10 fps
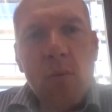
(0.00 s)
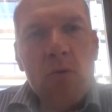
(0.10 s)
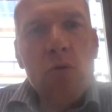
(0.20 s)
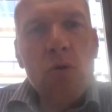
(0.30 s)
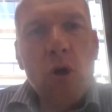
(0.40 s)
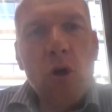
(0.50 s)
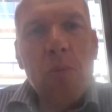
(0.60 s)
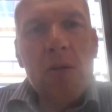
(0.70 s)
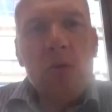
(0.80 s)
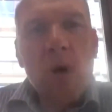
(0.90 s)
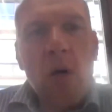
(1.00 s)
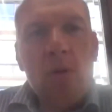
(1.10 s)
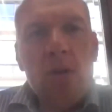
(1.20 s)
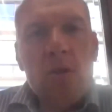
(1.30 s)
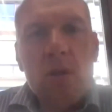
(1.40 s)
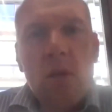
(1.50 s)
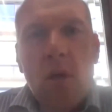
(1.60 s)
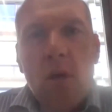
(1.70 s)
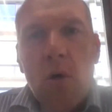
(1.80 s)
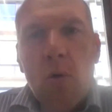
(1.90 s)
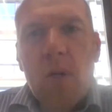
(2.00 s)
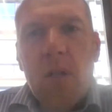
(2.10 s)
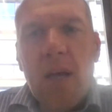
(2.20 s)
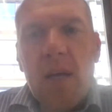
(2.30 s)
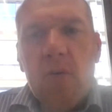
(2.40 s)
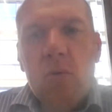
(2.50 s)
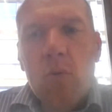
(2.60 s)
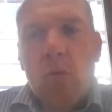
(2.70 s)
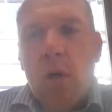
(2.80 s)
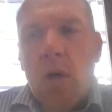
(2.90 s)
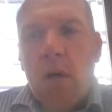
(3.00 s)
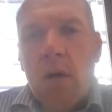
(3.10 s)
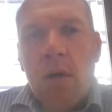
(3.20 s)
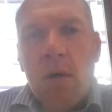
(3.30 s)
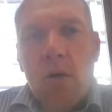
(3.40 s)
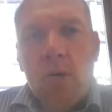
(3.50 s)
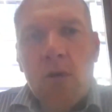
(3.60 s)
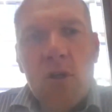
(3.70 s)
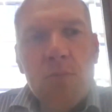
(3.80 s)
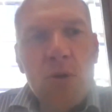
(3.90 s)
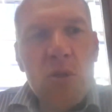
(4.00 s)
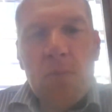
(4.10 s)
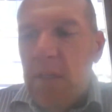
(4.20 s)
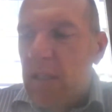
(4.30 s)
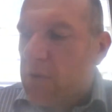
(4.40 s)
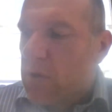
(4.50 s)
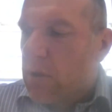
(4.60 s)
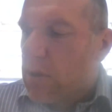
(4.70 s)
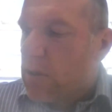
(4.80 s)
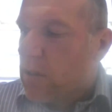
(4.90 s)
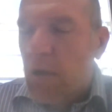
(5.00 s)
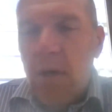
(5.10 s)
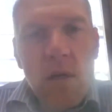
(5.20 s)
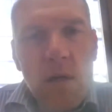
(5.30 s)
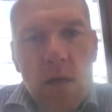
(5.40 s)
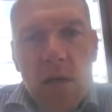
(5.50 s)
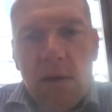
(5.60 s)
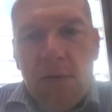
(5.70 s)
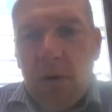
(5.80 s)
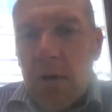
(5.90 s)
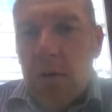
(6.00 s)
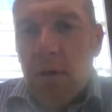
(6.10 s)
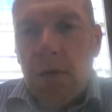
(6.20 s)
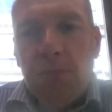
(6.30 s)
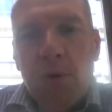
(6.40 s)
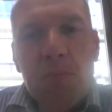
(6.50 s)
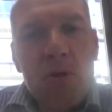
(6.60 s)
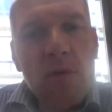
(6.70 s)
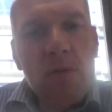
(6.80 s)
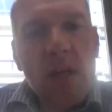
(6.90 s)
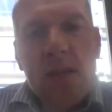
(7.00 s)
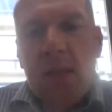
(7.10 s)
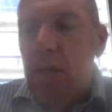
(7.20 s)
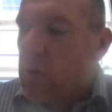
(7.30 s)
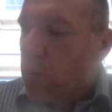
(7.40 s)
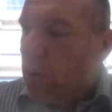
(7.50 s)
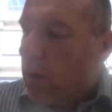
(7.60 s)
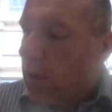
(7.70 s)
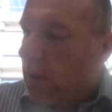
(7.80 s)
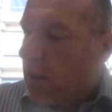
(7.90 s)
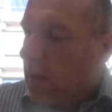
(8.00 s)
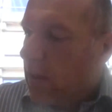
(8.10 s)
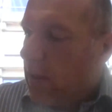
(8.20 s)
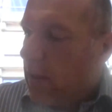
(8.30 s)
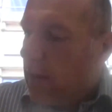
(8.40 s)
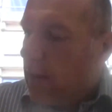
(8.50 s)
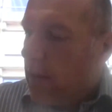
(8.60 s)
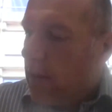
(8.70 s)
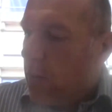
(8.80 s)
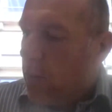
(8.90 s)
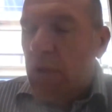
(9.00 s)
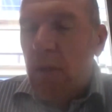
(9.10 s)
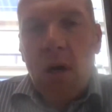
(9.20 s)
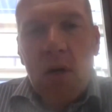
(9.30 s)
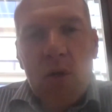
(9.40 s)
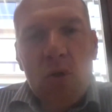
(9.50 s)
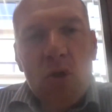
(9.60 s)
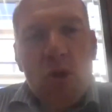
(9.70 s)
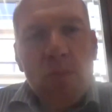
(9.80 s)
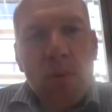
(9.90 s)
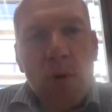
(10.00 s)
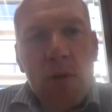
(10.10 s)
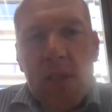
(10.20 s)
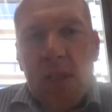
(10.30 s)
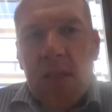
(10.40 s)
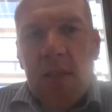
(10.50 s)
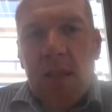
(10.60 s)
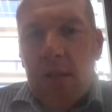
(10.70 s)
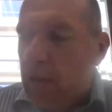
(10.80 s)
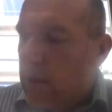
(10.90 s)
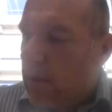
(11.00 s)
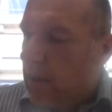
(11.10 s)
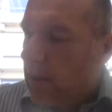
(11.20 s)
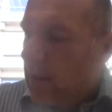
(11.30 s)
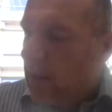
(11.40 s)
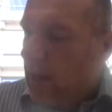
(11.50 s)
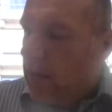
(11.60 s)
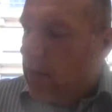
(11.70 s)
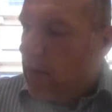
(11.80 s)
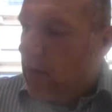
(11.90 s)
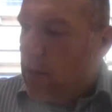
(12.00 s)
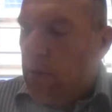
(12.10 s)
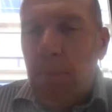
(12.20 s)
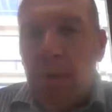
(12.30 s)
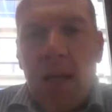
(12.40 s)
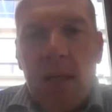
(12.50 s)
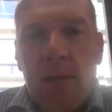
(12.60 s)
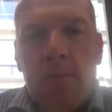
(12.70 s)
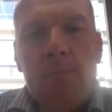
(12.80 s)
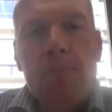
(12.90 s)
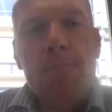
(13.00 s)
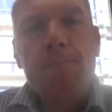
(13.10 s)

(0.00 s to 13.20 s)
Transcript: What could you recommend to others who'd like to uh, conduct prospective studies uh, for the purpose of their thesis work? Eh, with regards to the support needed and the and the and the planning?